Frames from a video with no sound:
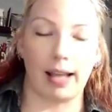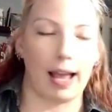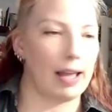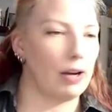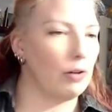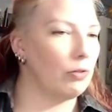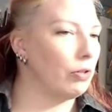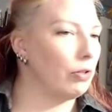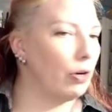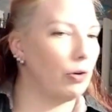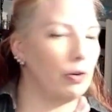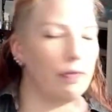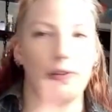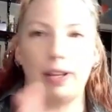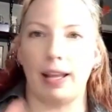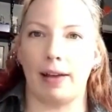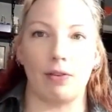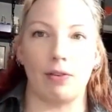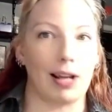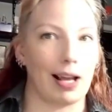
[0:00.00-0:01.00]
I don't know if
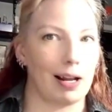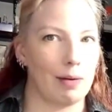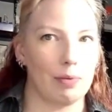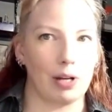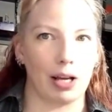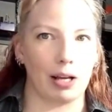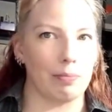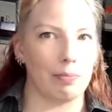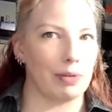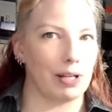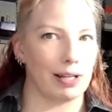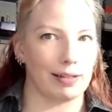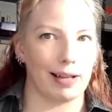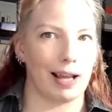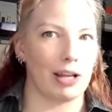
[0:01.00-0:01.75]
he ever got them done because